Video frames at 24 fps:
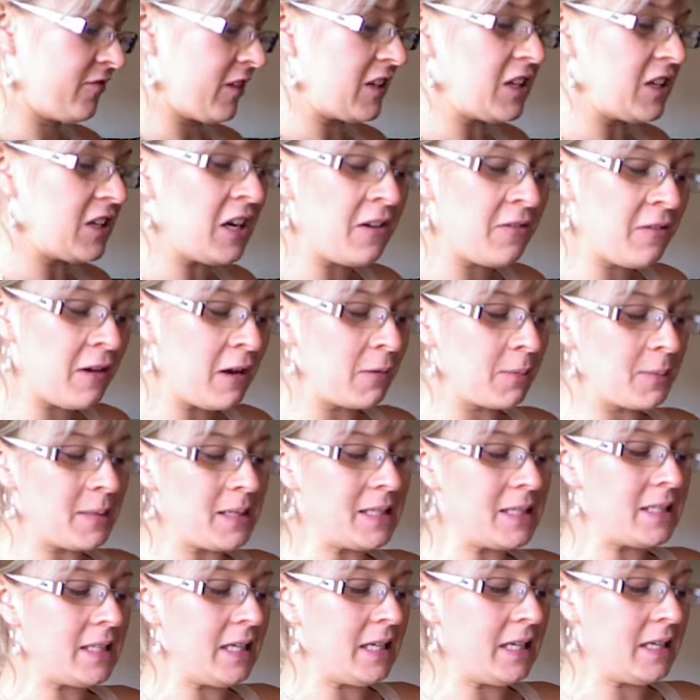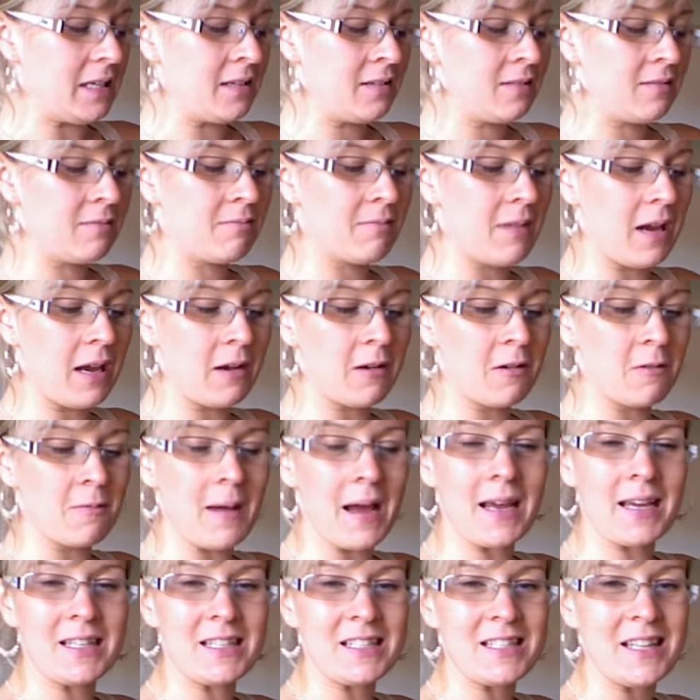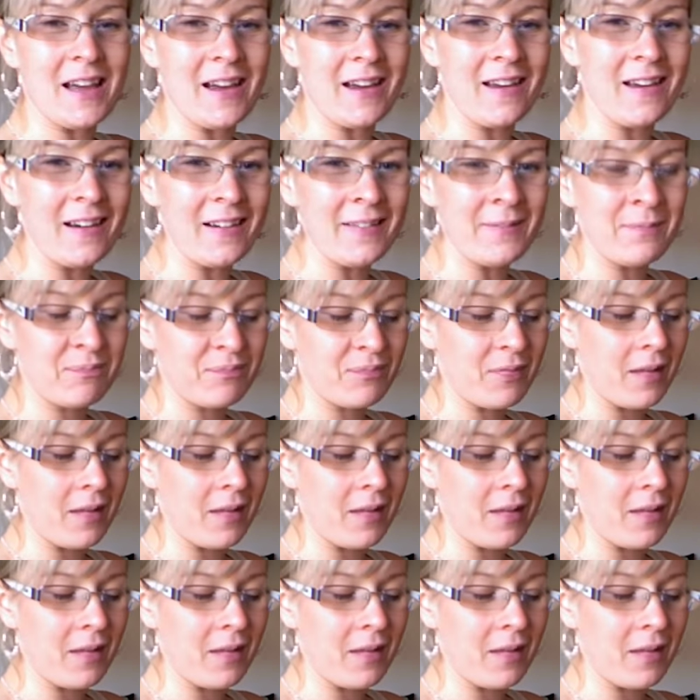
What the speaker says: Don't know if anybody's seen Michael McIntyre